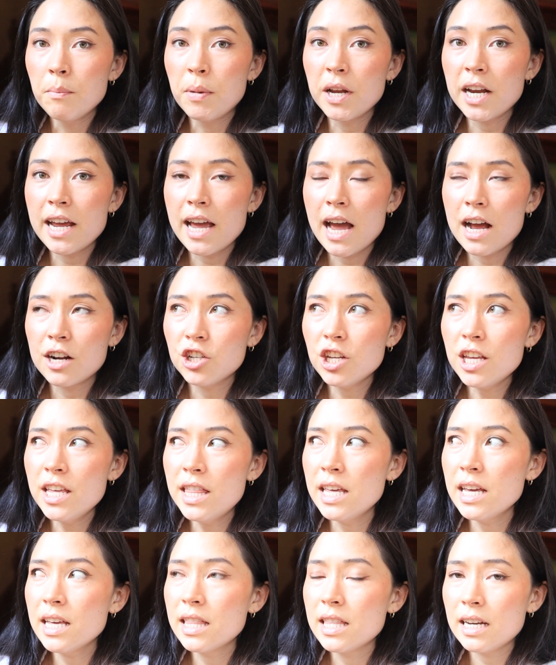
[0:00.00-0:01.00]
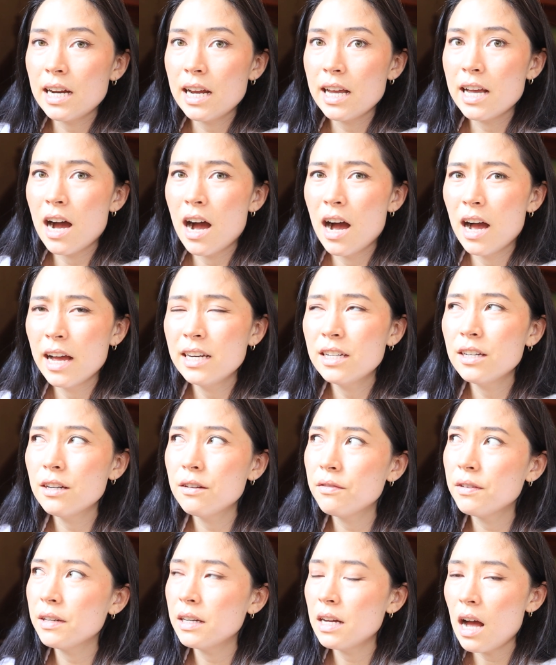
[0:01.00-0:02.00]
but I actually think that I
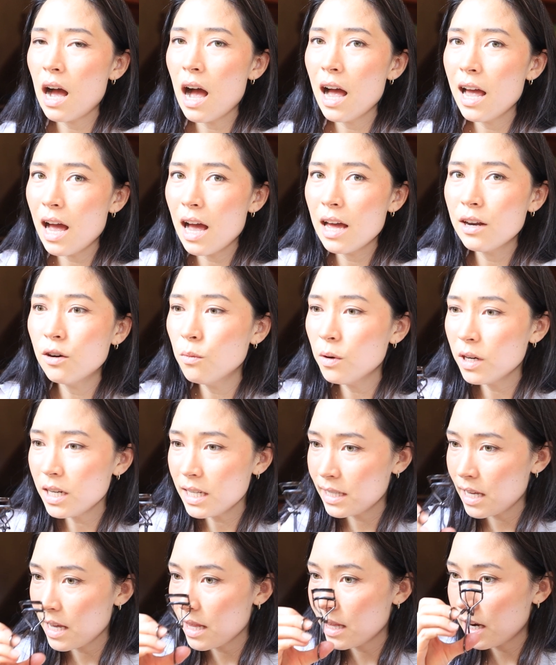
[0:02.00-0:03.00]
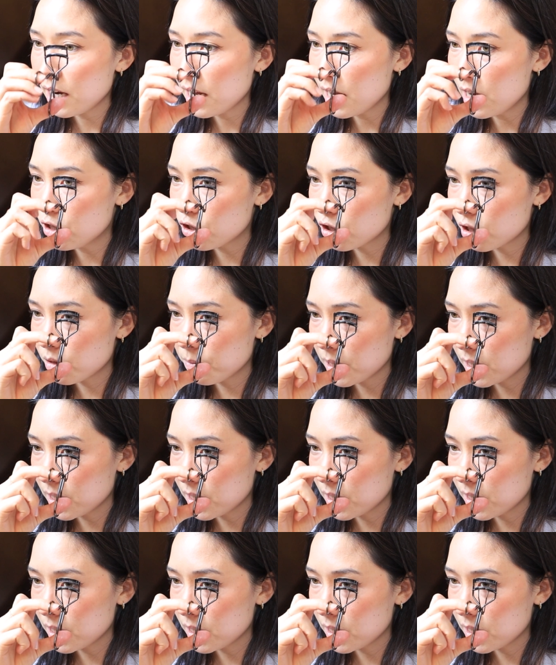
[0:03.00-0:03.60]
don't want to say that I injured